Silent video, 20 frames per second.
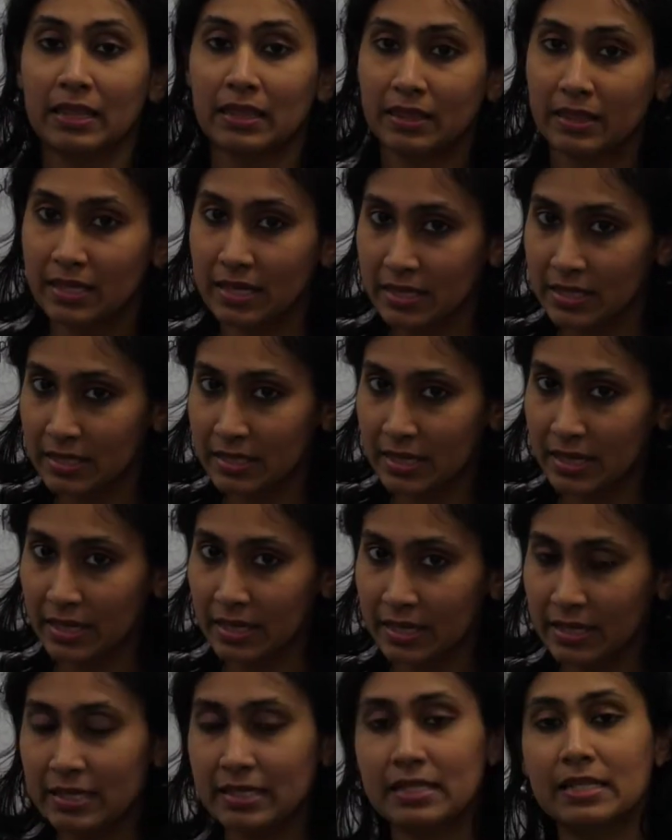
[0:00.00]
This
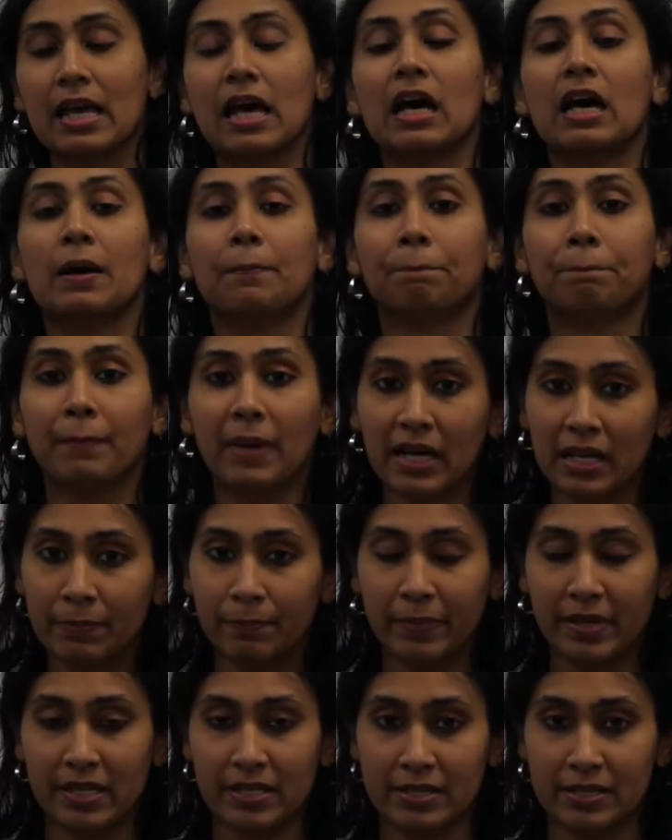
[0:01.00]
is my
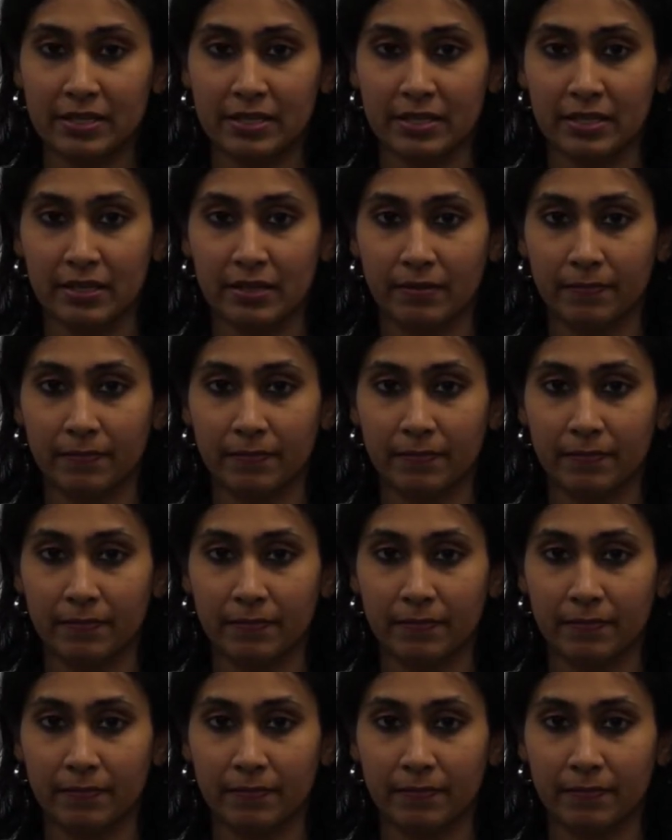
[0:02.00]
pencil.